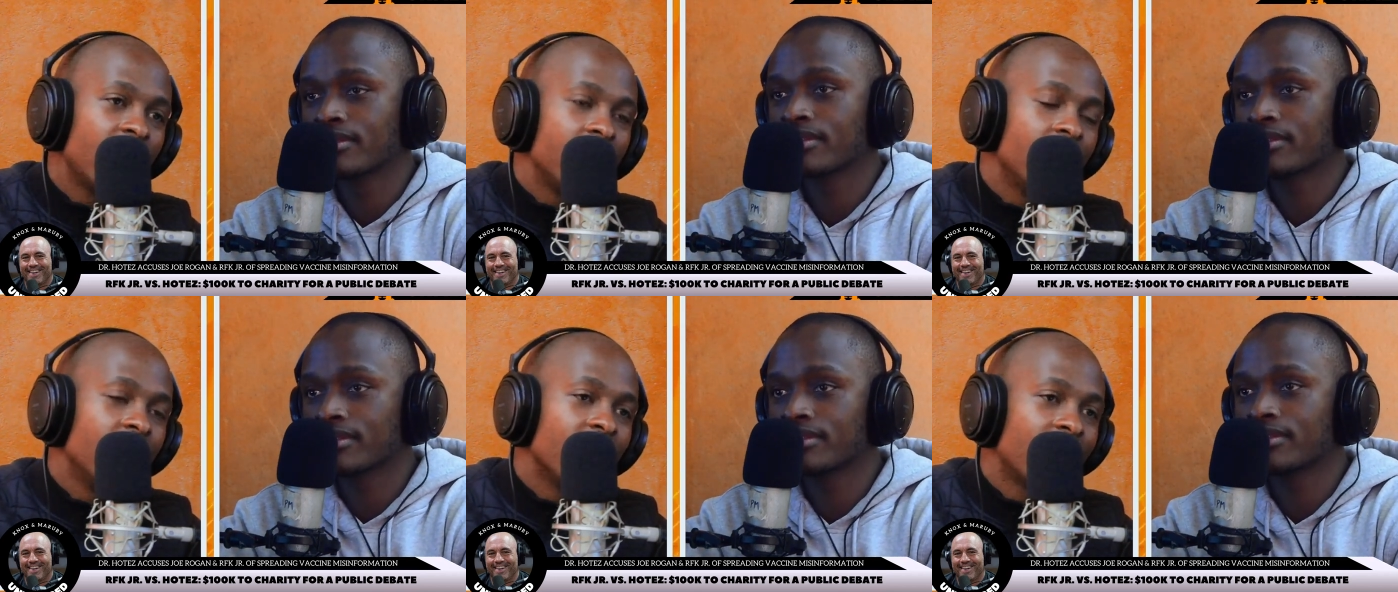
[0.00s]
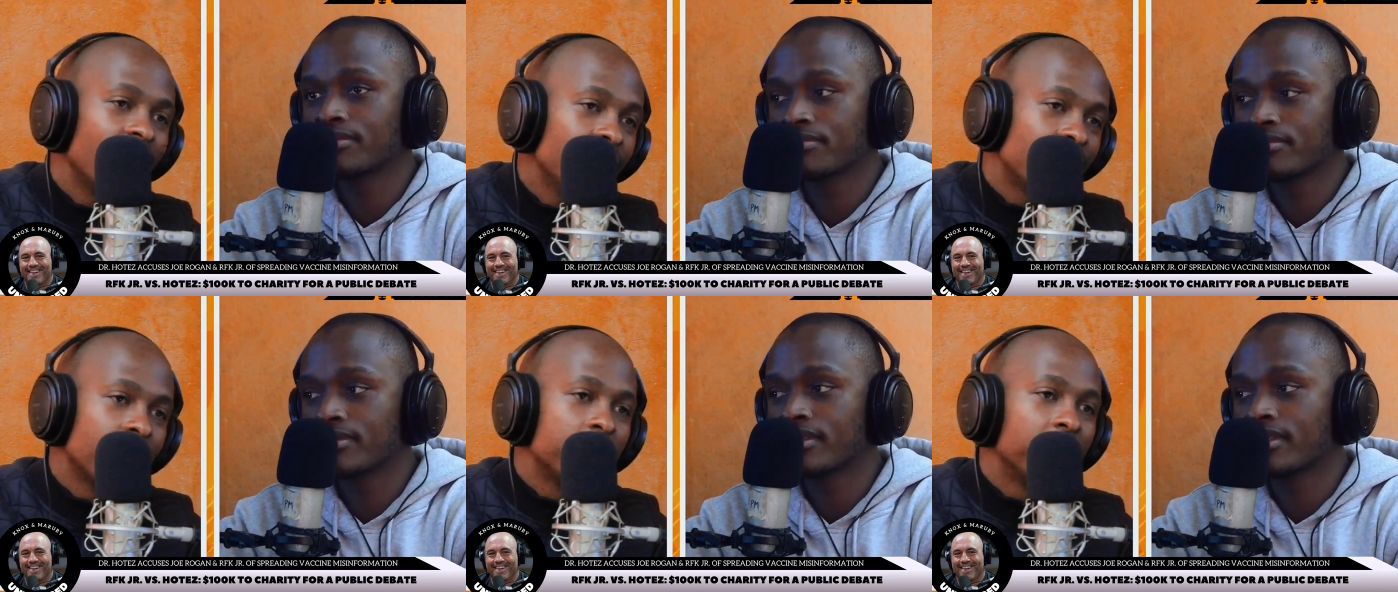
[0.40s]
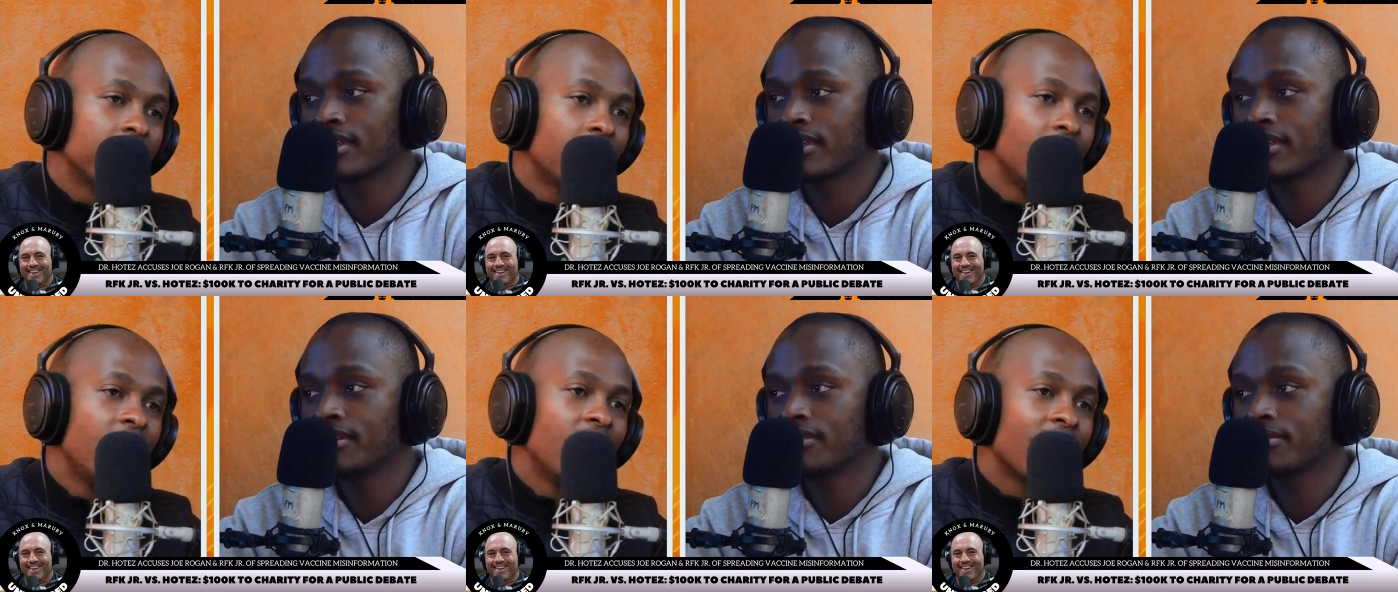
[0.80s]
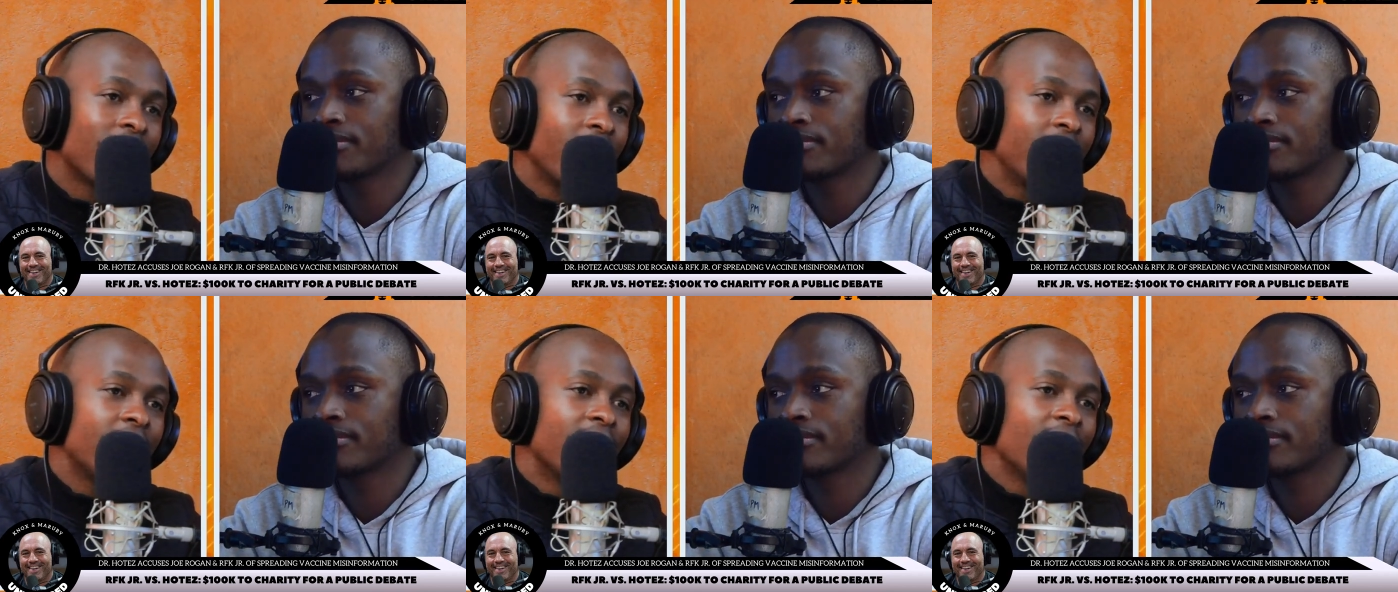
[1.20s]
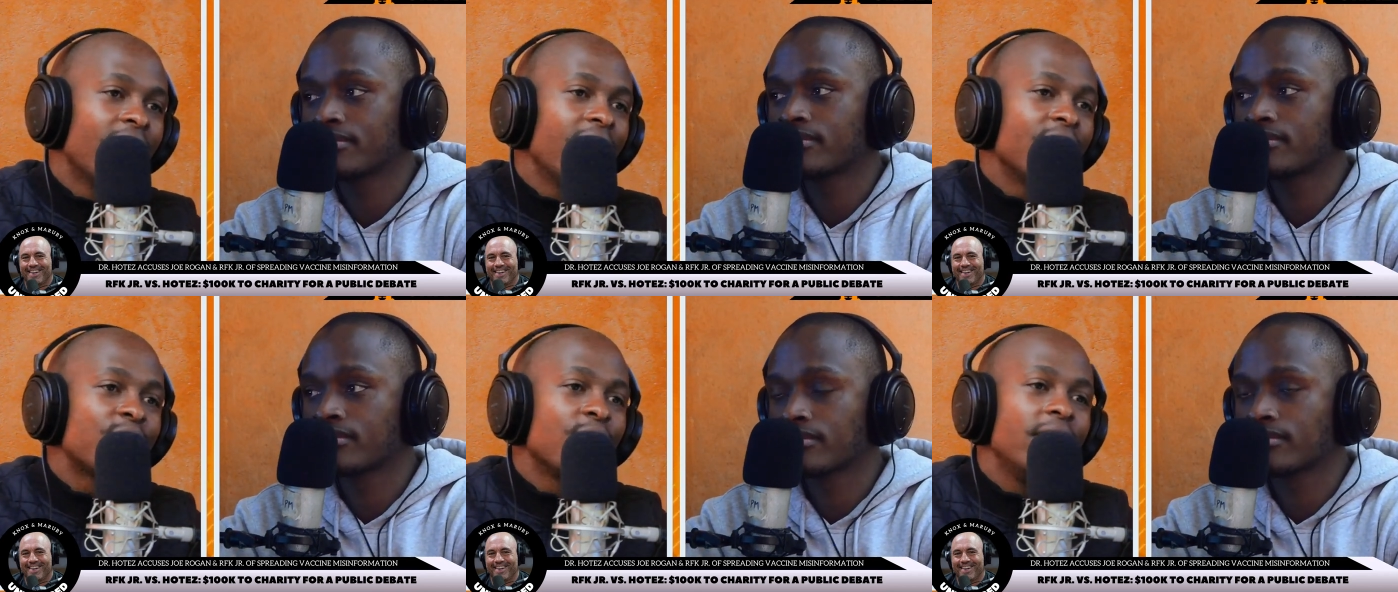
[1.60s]
Speaker 1: China accountable, yeah. right?
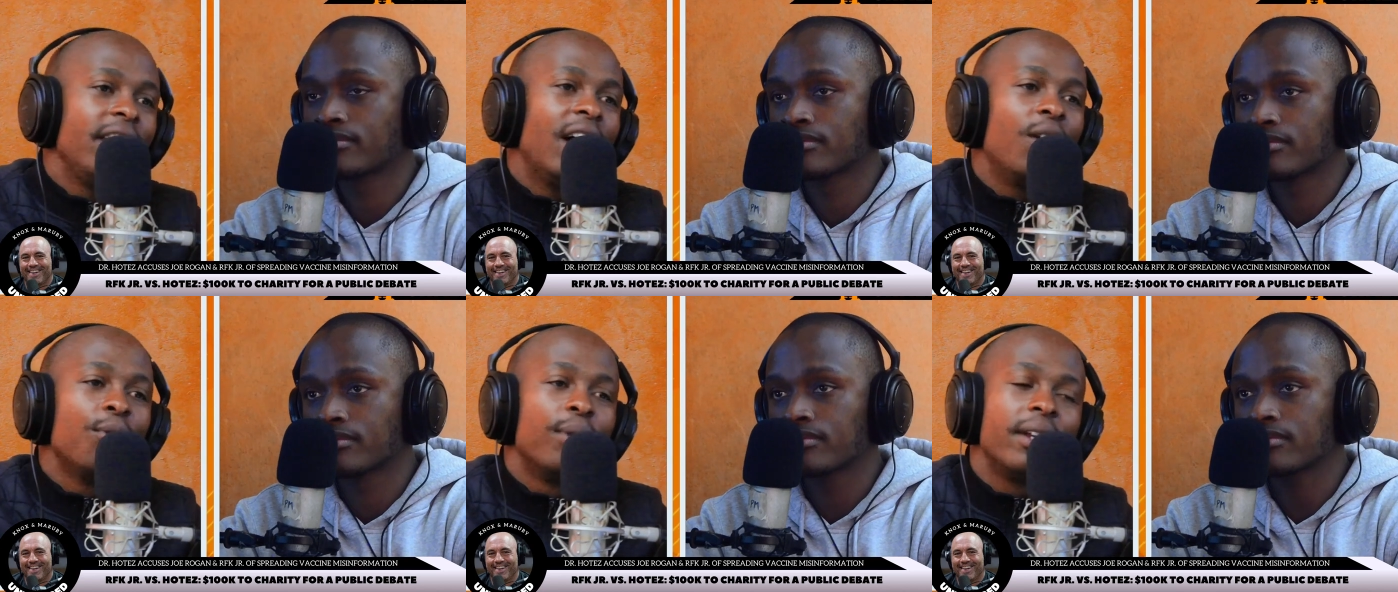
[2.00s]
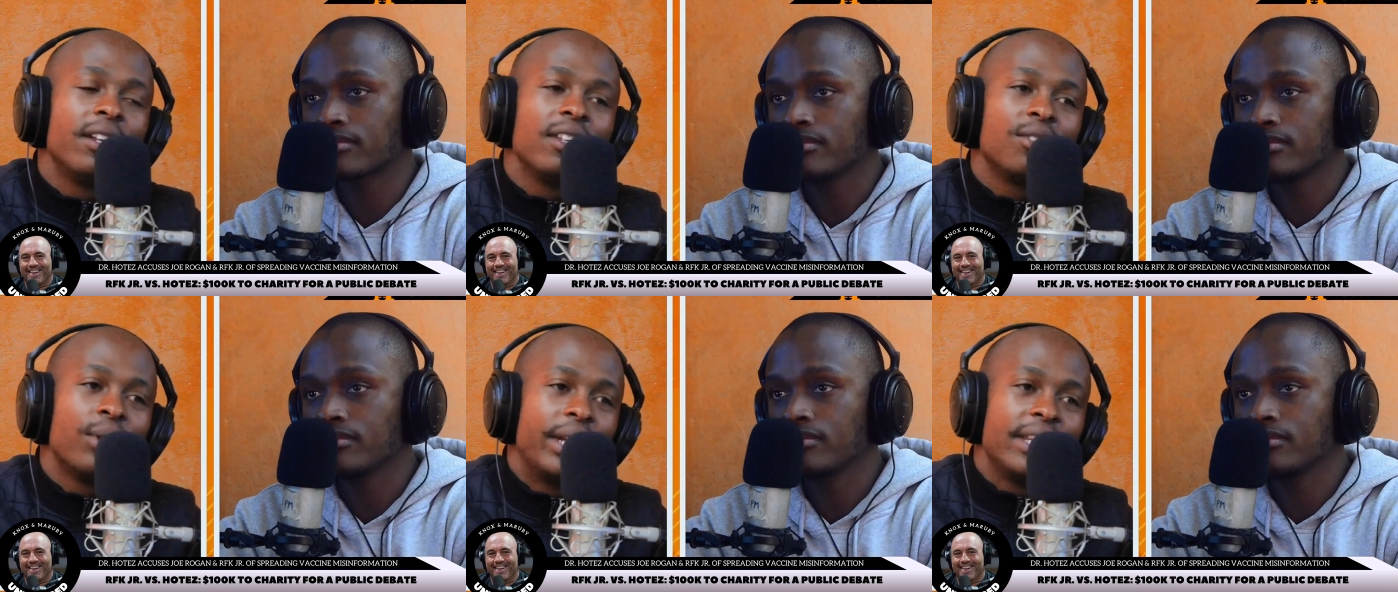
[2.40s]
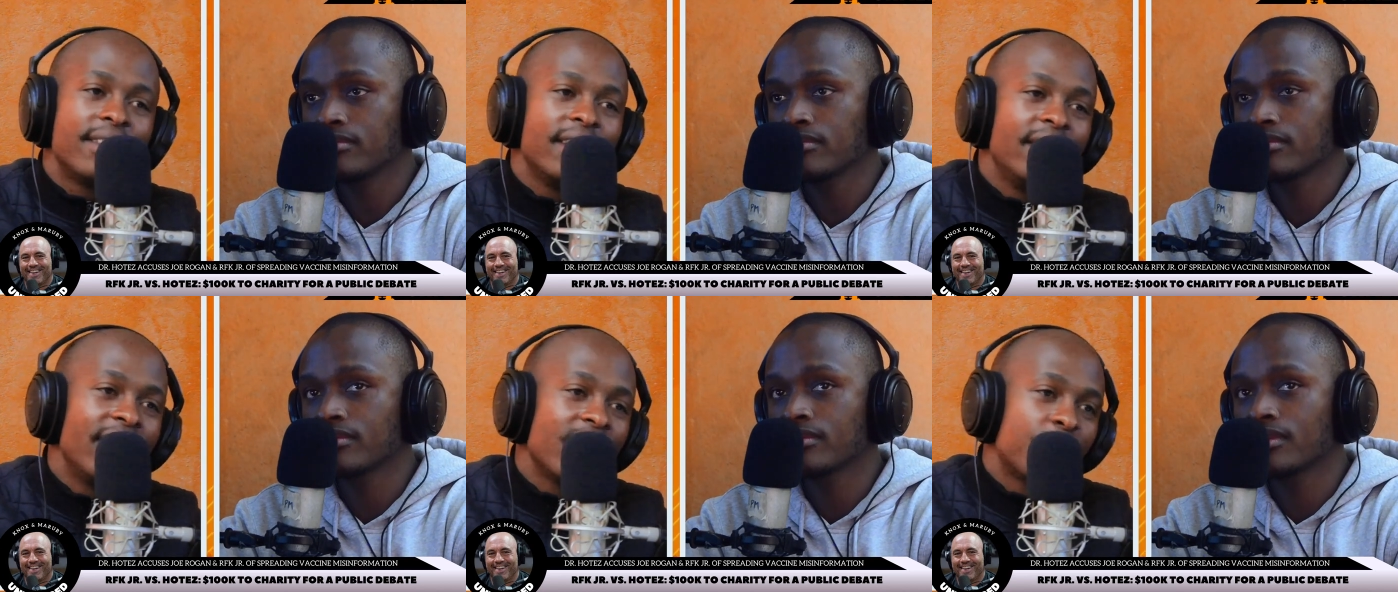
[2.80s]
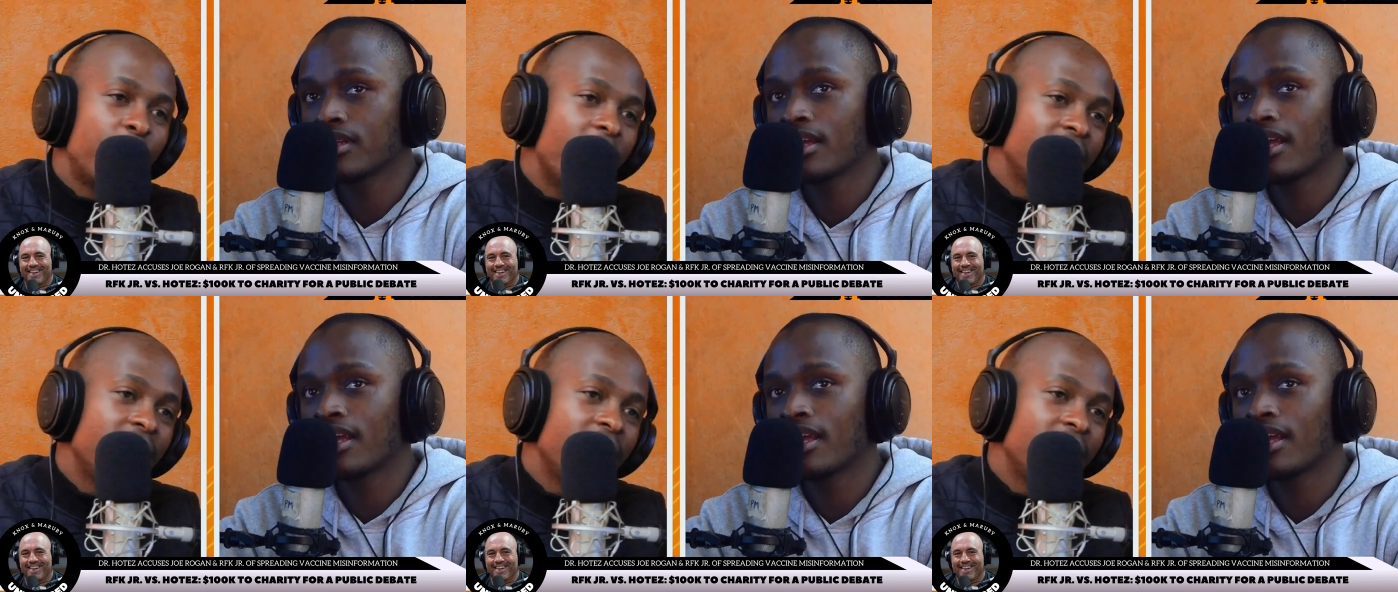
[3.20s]
So now, what is what is the next